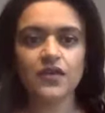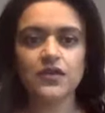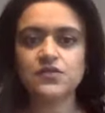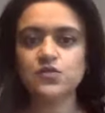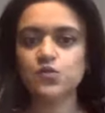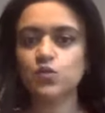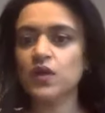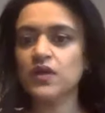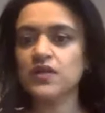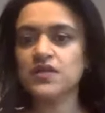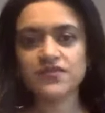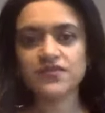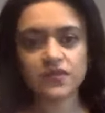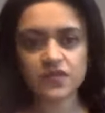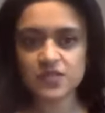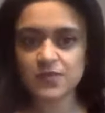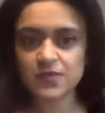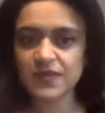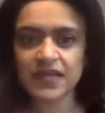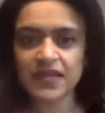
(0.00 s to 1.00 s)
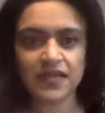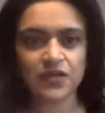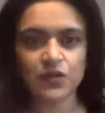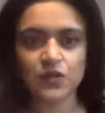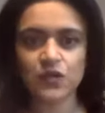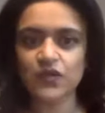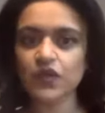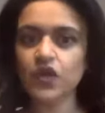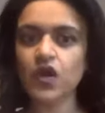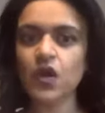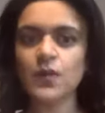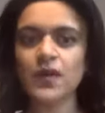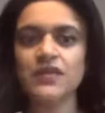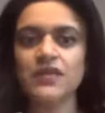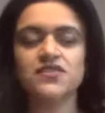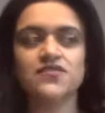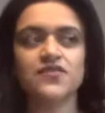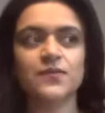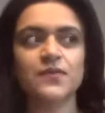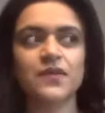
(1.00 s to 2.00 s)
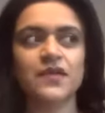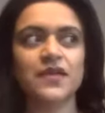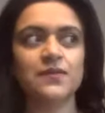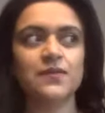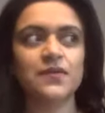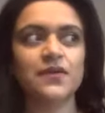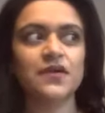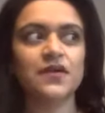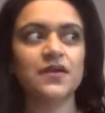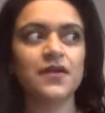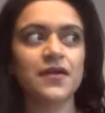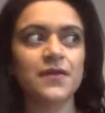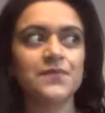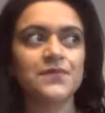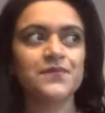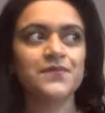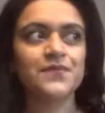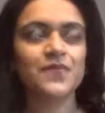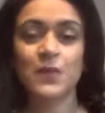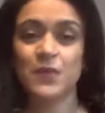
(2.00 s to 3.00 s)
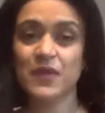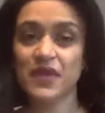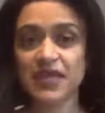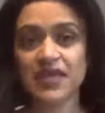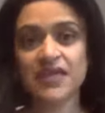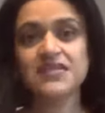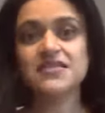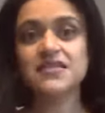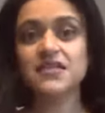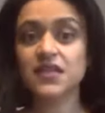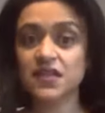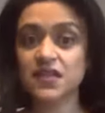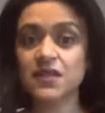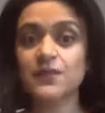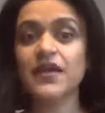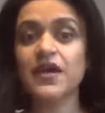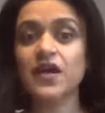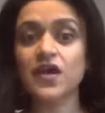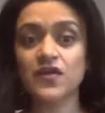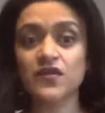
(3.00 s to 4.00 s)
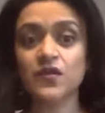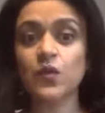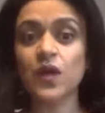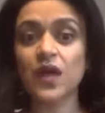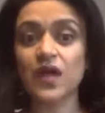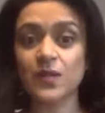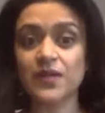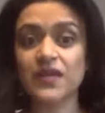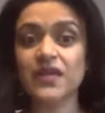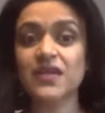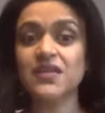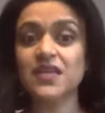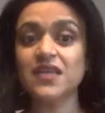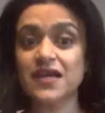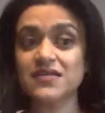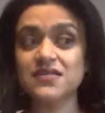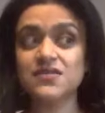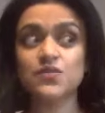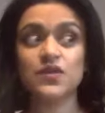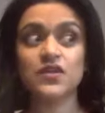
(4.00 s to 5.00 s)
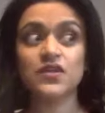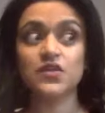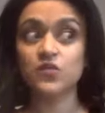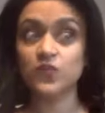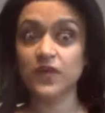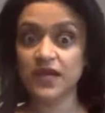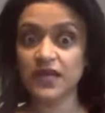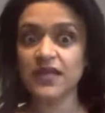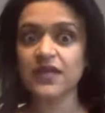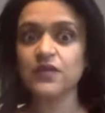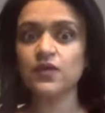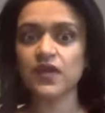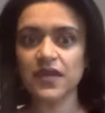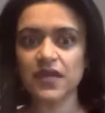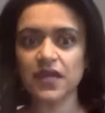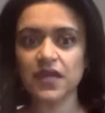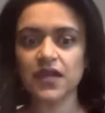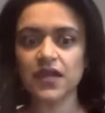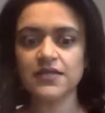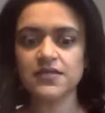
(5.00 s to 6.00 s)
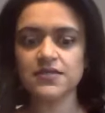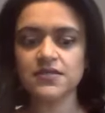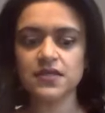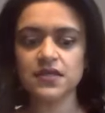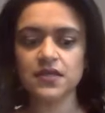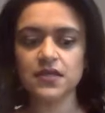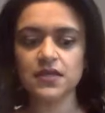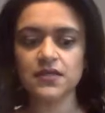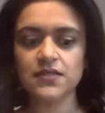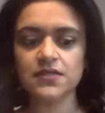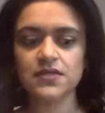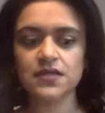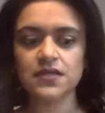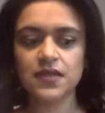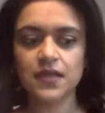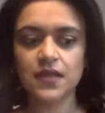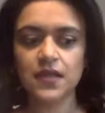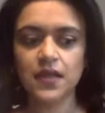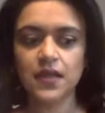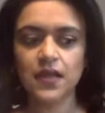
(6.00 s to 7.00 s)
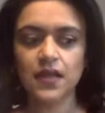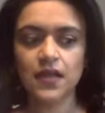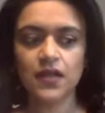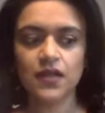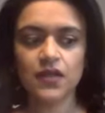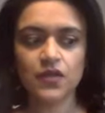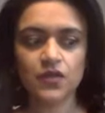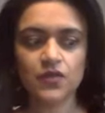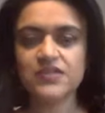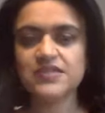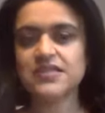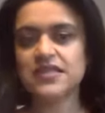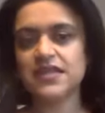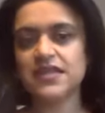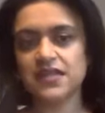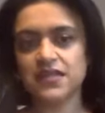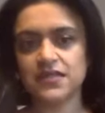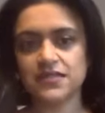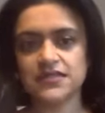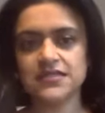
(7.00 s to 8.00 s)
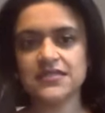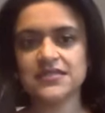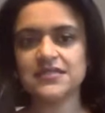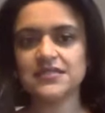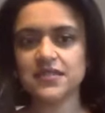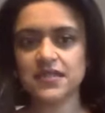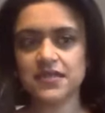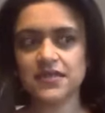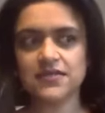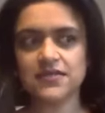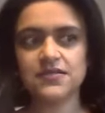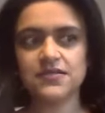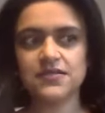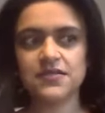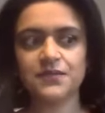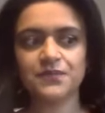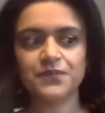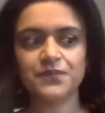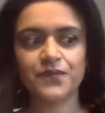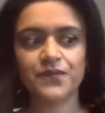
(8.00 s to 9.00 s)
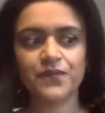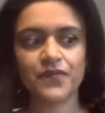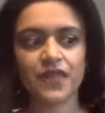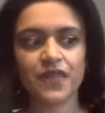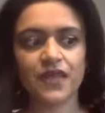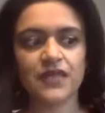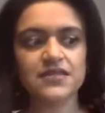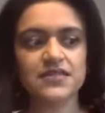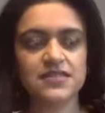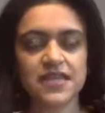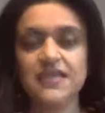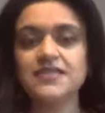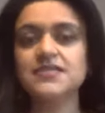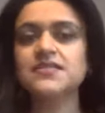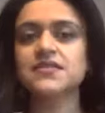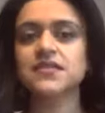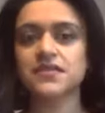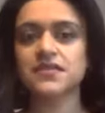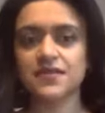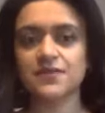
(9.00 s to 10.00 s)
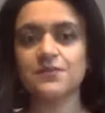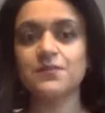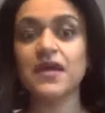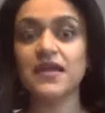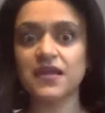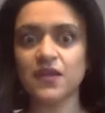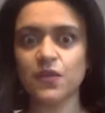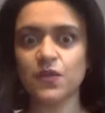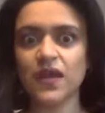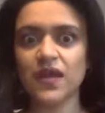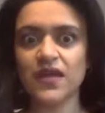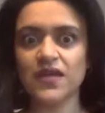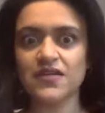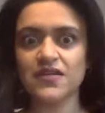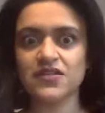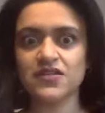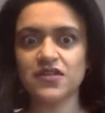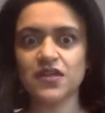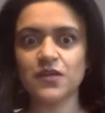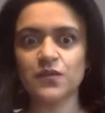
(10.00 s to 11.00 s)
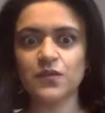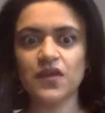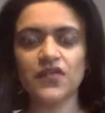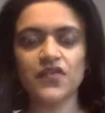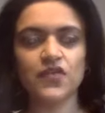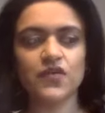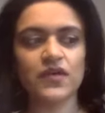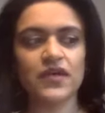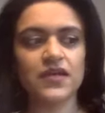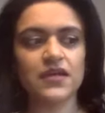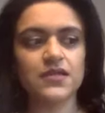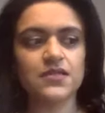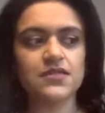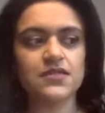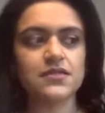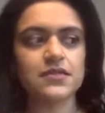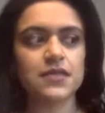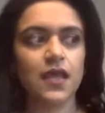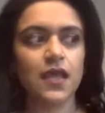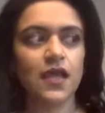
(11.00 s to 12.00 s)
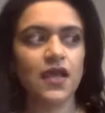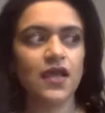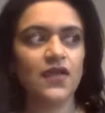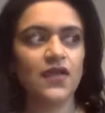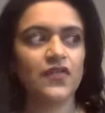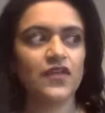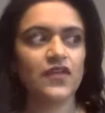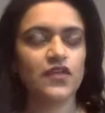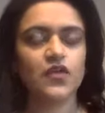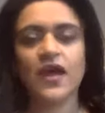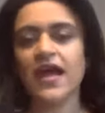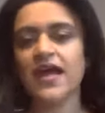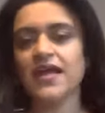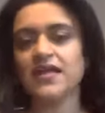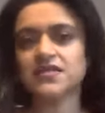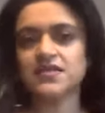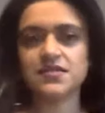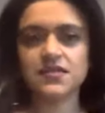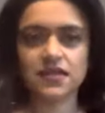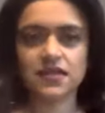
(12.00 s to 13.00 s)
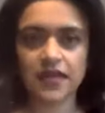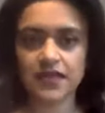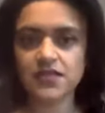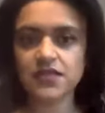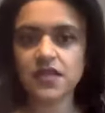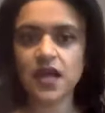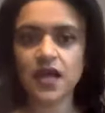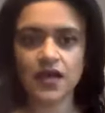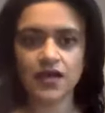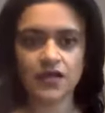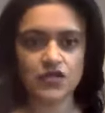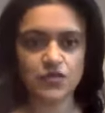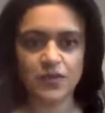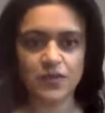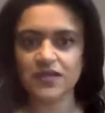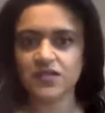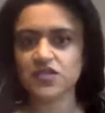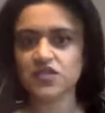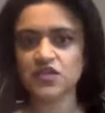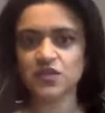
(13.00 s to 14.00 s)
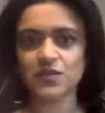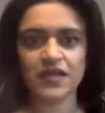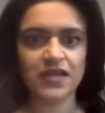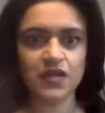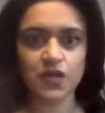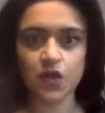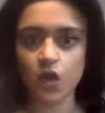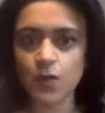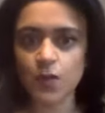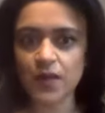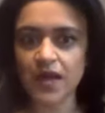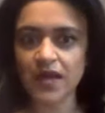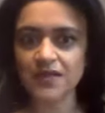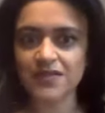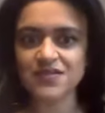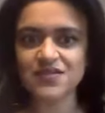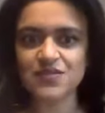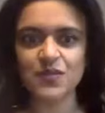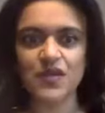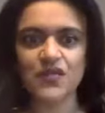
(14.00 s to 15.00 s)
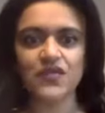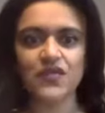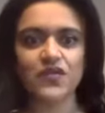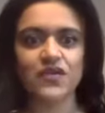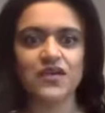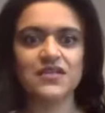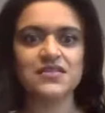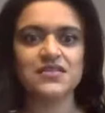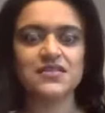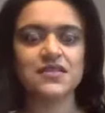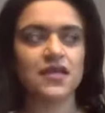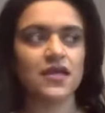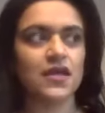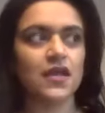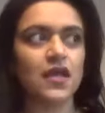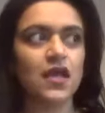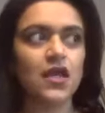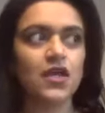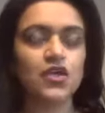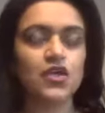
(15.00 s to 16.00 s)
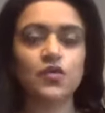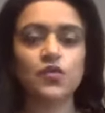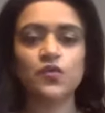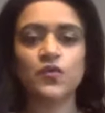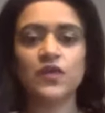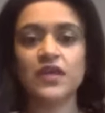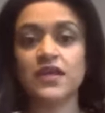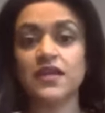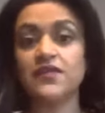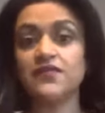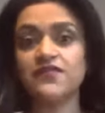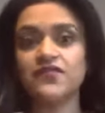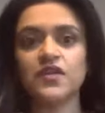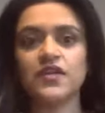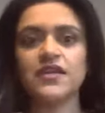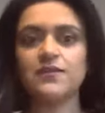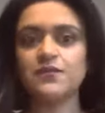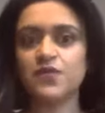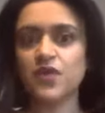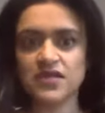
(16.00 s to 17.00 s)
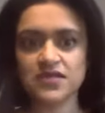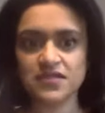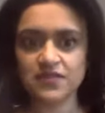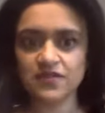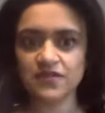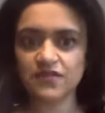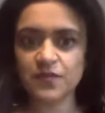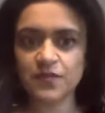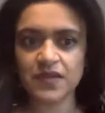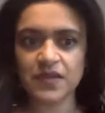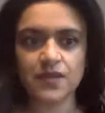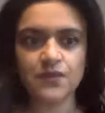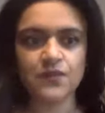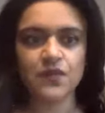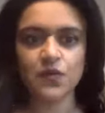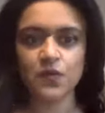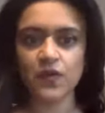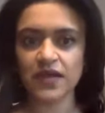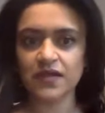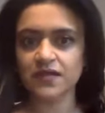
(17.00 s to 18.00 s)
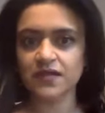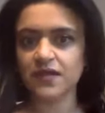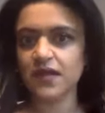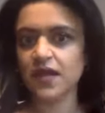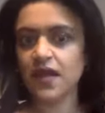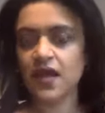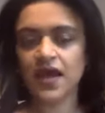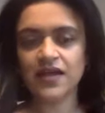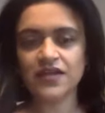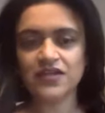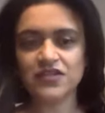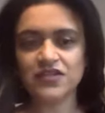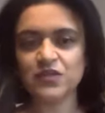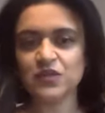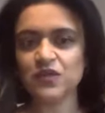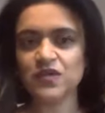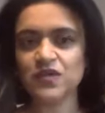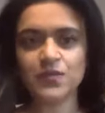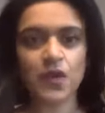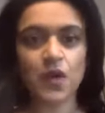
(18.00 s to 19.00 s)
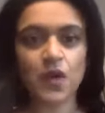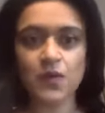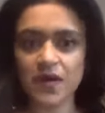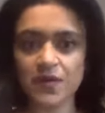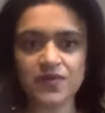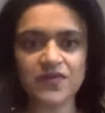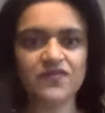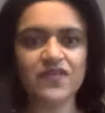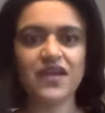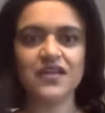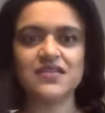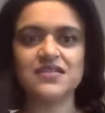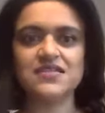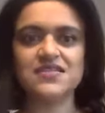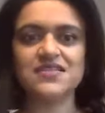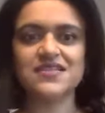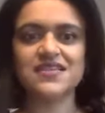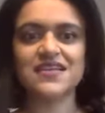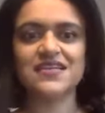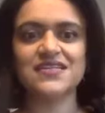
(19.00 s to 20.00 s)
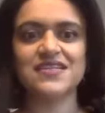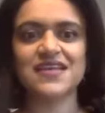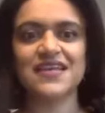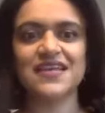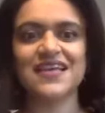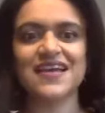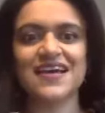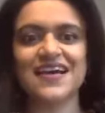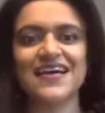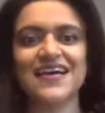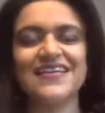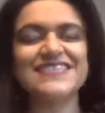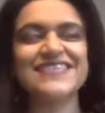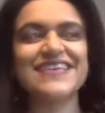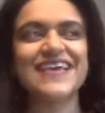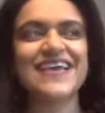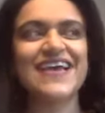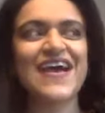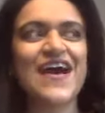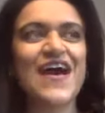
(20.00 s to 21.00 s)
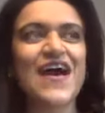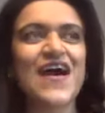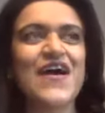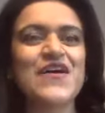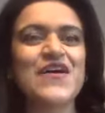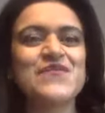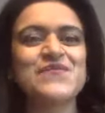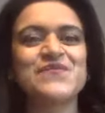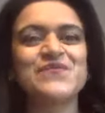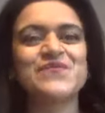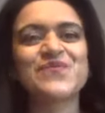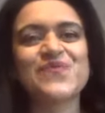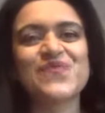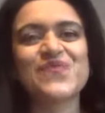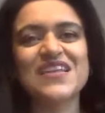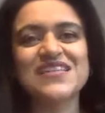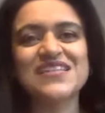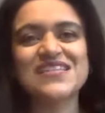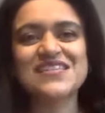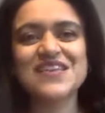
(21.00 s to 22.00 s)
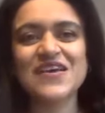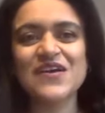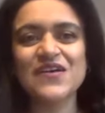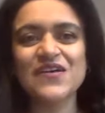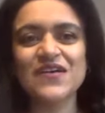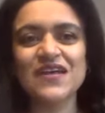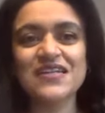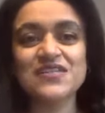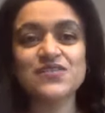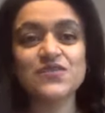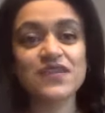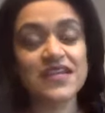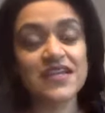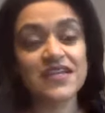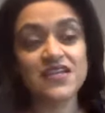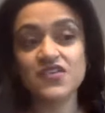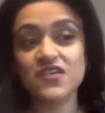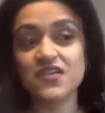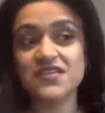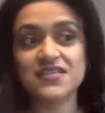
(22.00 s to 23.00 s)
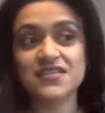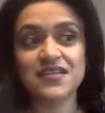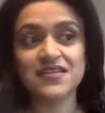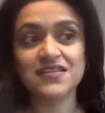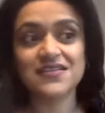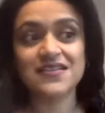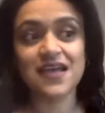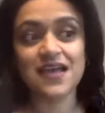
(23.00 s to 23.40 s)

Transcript: It's wonderful to be getting all the comments from people. But it is a little bit overwhelming. And that's when you really realize that your resilience is tested in many ways. You know, whether it's that your head doesn't get turned by too many comments, whether it's that you're really fully present for people when I do all the pop-up events and things like that. So it's really interesting.